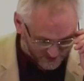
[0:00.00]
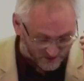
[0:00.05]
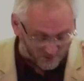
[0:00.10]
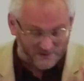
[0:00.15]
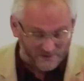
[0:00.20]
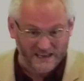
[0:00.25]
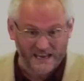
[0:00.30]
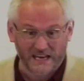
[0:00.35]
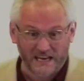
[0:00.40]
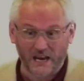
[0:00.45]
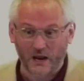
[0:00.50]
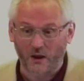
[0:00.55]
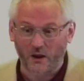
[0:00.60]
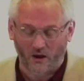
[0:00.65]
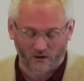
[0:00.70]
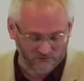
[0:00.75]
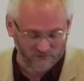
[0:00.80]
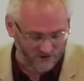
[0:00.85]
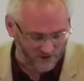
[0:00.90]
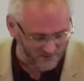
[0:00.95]
the beginning
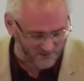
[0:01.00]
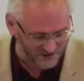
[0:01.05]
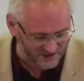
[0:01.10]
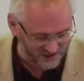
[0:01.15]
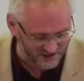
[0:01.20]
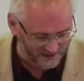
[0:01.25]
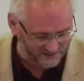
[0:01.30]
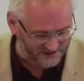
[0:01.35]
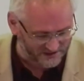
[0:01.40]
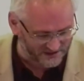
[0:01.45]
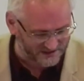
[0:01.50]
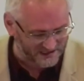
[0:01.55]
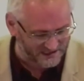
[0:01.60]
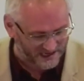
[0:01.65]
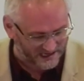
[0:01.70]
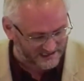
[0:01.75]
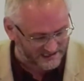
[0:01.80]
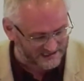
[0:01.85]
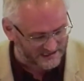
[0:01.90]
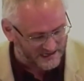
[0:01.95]
of Romans chapter
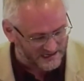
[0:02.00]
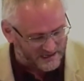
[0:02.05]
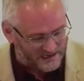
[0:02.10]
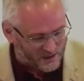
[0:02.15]
6.